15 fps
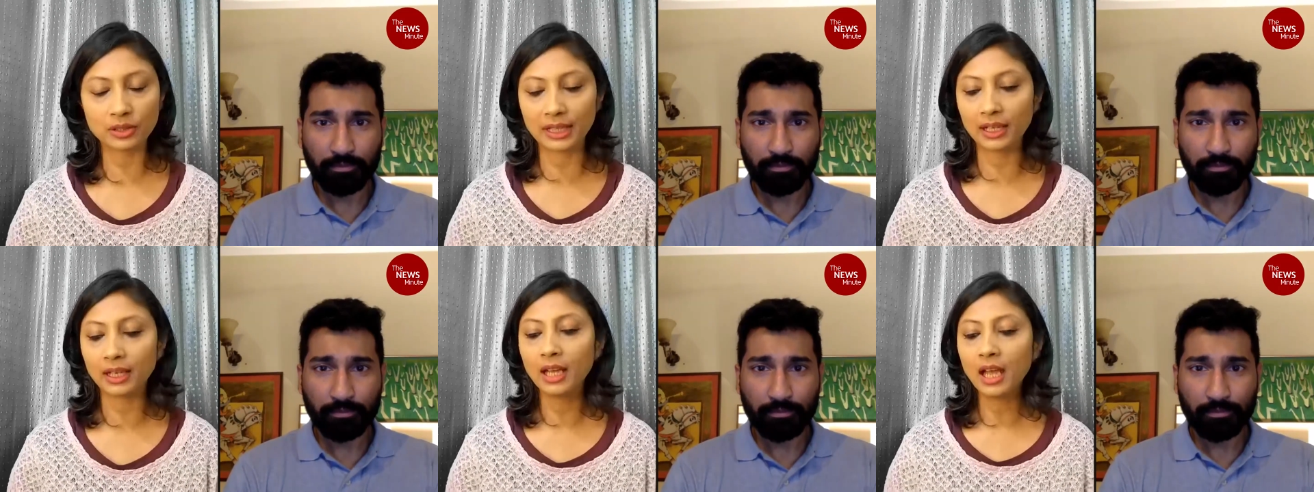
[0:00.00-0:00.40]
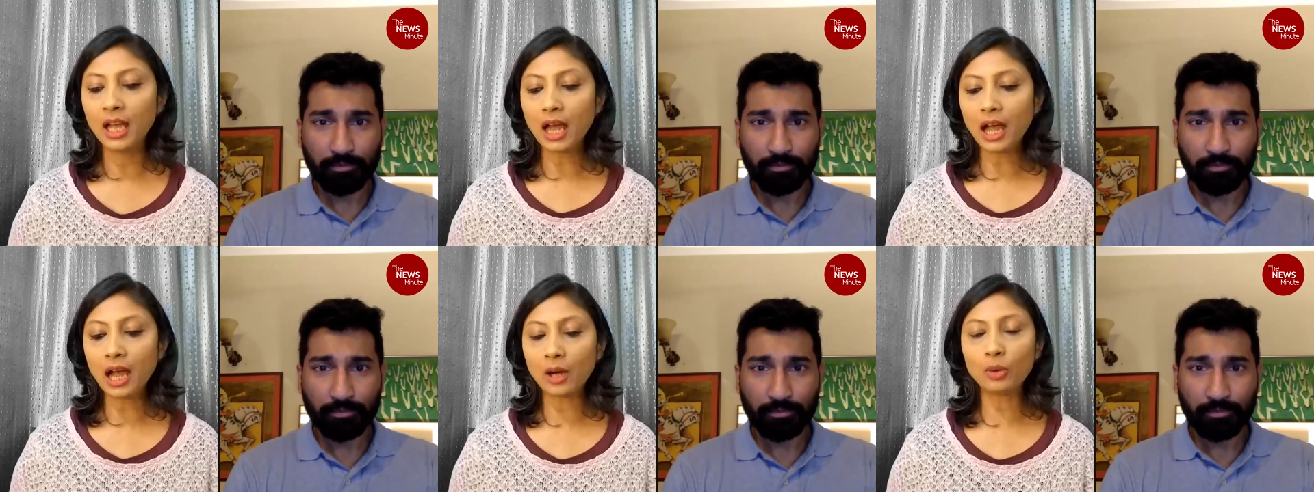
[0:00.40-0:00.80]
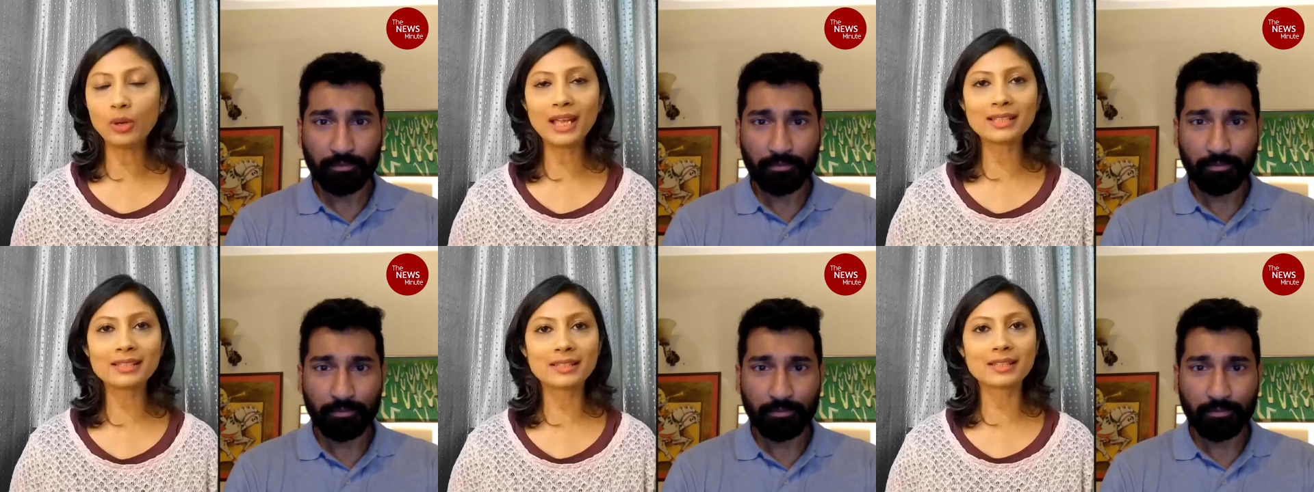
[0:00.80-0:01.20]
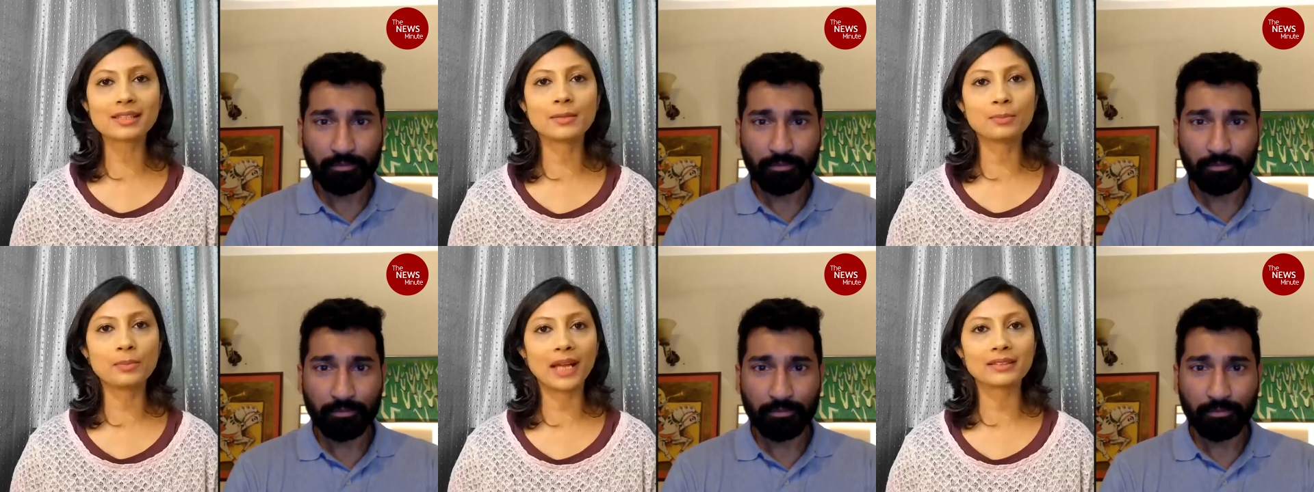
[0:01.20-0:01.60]
Speaker 1: today, how has
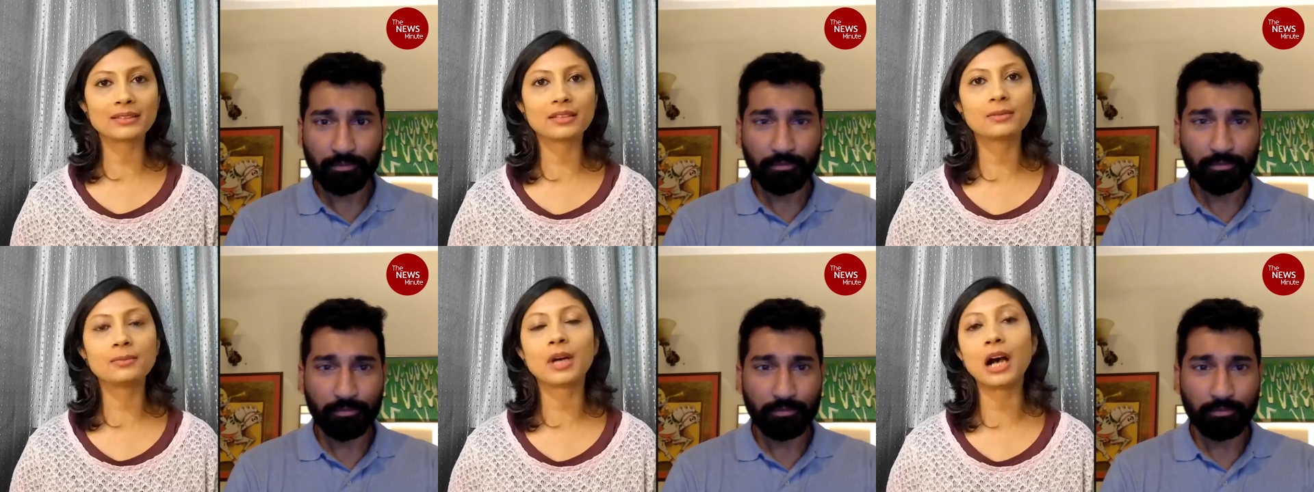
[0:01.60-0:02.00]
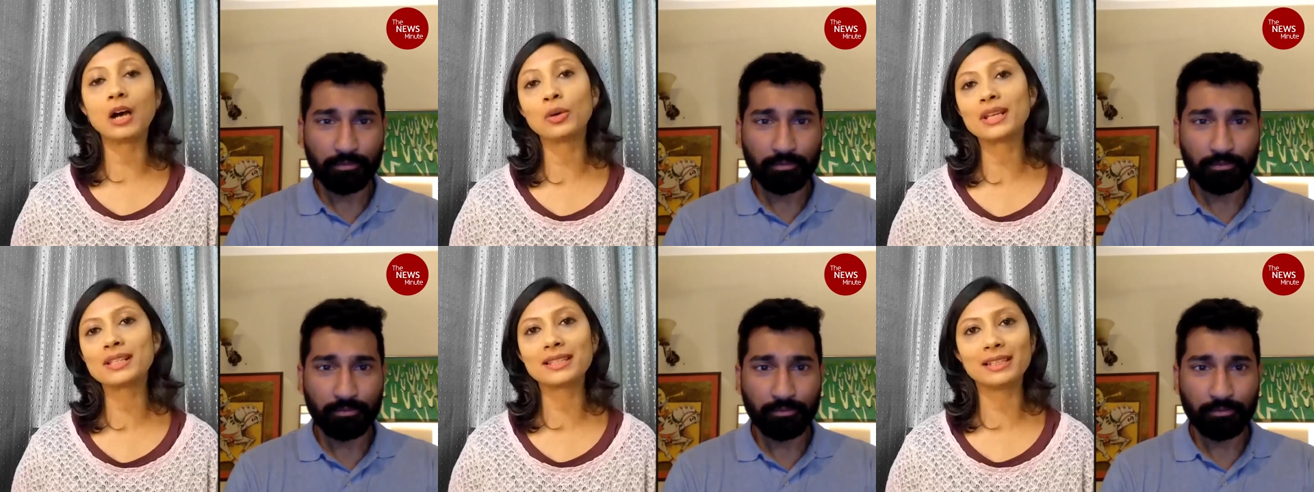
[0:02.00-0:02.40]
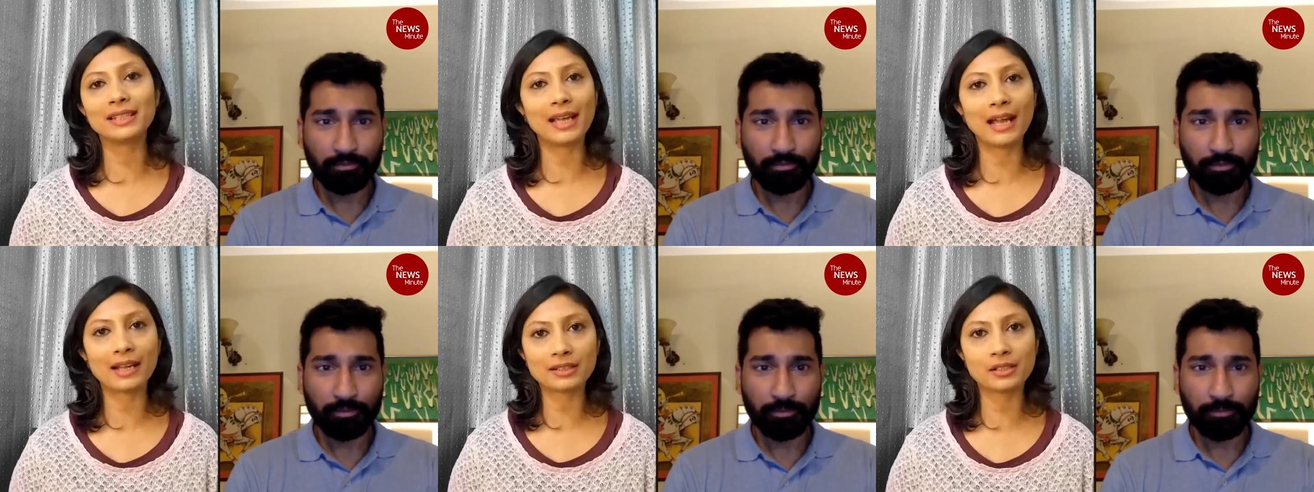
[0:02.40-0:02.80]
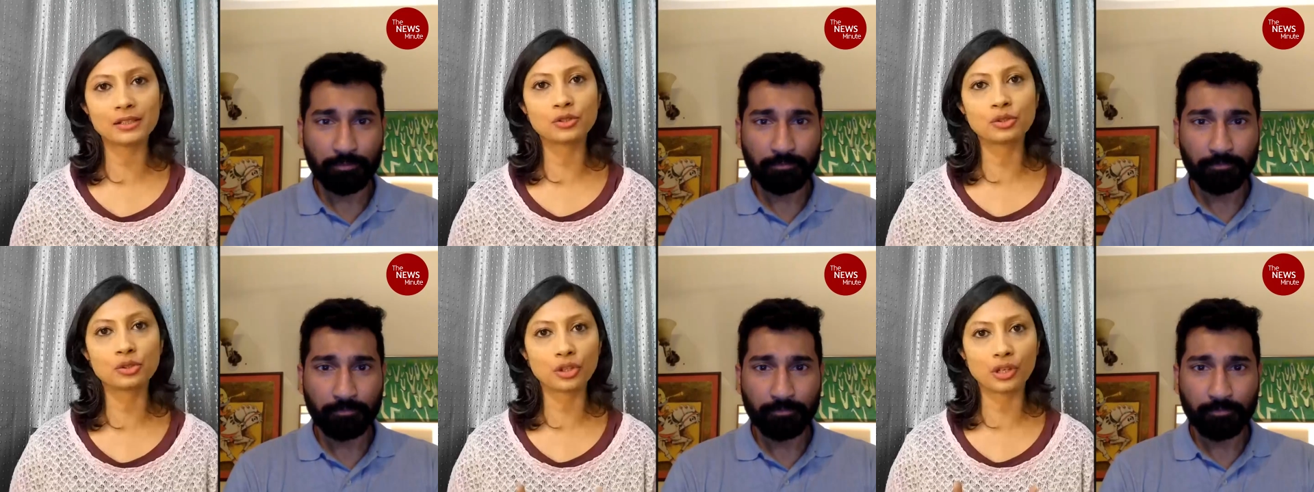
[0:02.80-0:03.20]
this impacted him? How has he
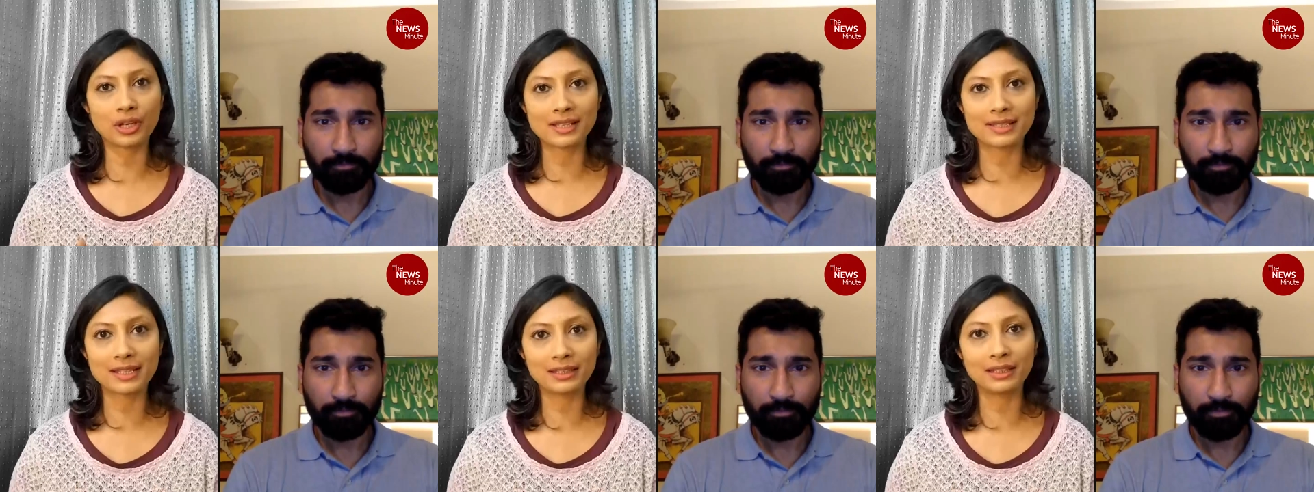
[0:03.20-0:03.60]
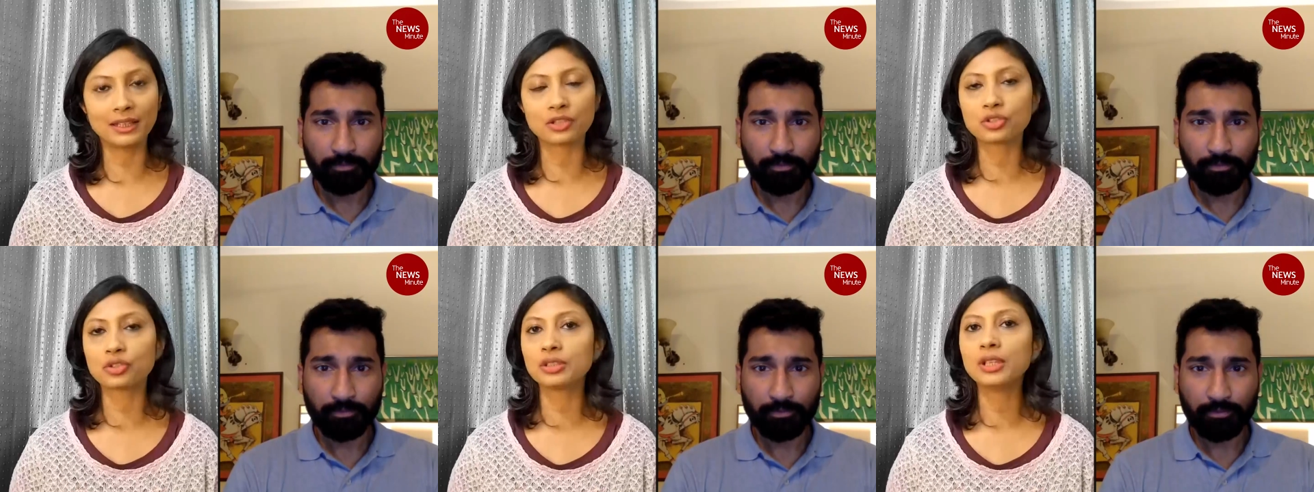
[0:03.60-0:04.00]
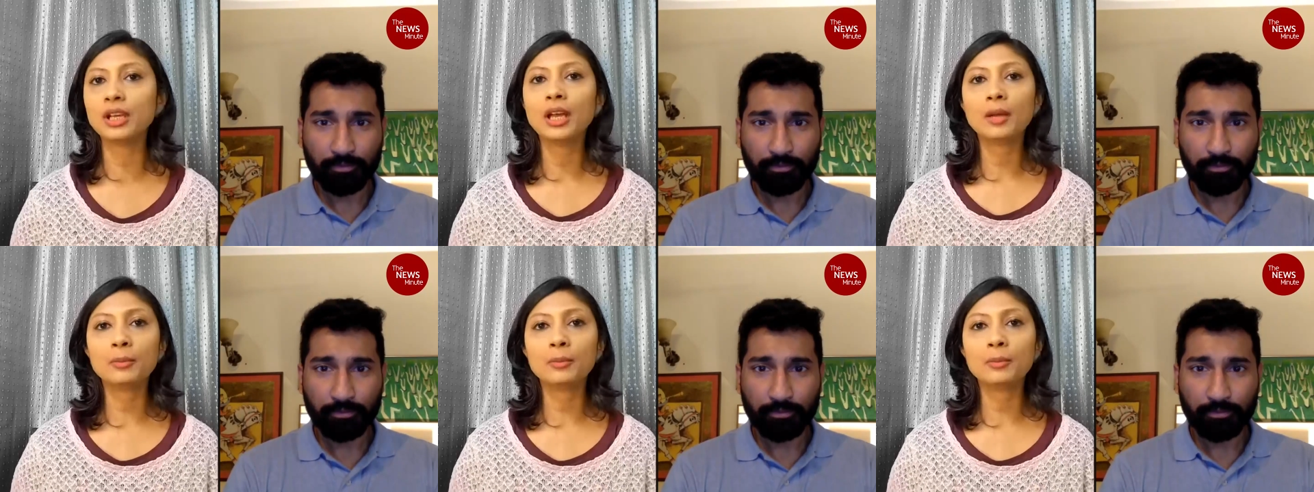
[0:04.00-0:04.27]
reacted to your resignation?